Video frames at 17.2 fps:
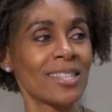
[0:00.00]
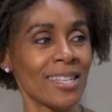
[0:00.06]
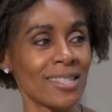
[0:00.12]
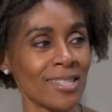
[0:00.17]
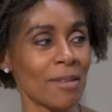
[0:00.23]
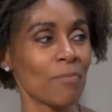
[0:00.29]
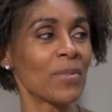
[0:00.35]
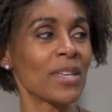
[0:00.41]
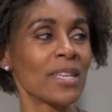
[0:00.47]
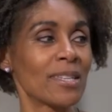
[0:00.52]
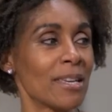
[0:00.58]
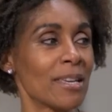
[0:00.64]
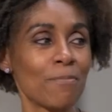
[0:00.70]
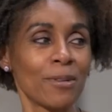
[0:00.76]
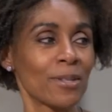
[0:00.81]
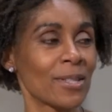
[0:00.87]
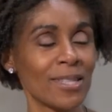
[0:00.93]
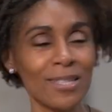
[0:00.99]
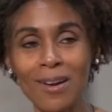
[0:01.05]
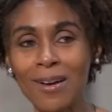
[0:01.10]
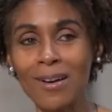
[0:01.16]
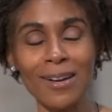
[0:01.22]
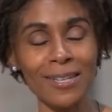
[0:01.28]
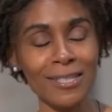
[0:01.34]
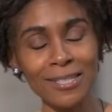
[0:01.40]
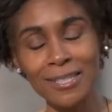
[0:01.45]
it's something deeper. It's
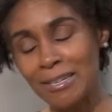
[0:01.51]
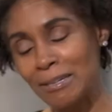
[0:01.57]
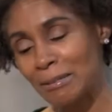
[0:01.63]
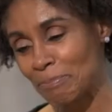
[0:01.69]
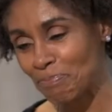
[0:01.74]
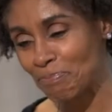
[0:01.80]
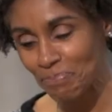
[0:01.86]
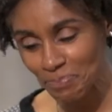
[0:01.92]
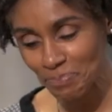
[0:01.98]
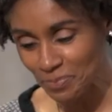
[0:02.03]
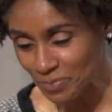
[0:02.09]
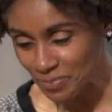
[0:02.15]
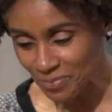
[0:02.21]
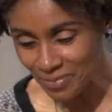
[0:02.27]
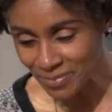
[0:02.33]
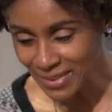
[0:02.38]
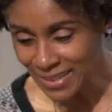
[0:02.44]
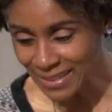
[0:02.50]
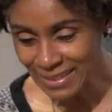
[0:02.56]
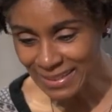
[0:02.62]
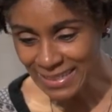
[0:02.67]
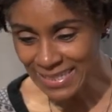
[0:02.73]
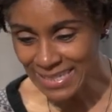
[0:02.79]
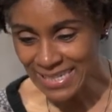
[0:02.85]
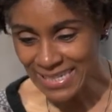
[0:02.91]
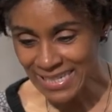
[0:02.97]
not. Um,
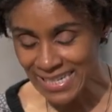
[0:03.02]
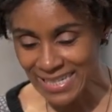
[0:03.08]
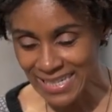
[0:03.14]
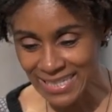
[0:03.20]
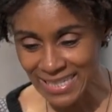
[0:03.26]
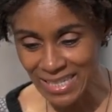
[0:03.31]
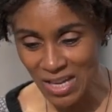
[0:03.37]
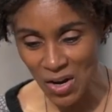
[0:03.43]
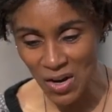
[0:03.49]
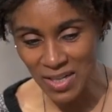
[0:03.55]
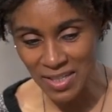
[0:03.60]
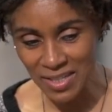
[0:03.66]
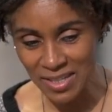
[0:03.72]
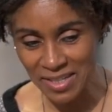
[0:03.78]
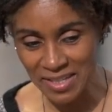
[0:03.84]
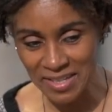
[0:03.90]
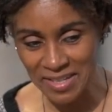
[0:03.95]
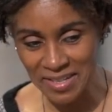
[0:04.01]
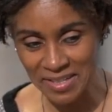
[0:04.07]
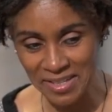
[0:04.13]
it's not uh,